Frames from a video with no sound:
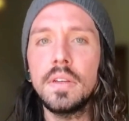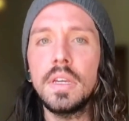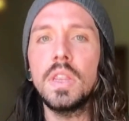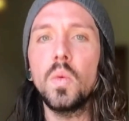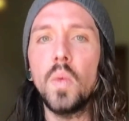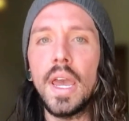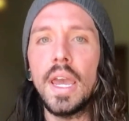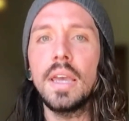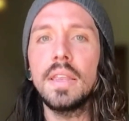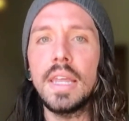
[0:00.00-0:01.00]
in the
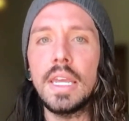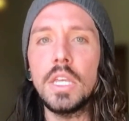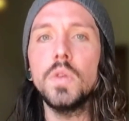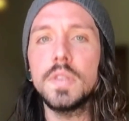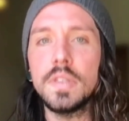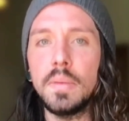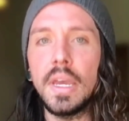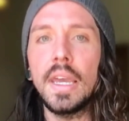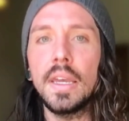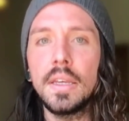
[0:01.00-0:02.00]
way that it used to
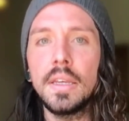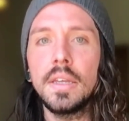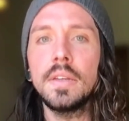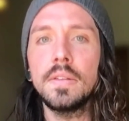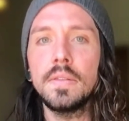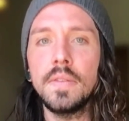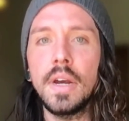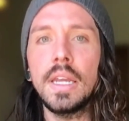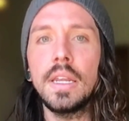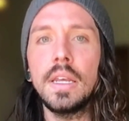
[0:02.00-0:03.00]
be,
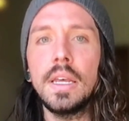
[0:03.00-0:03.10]
right?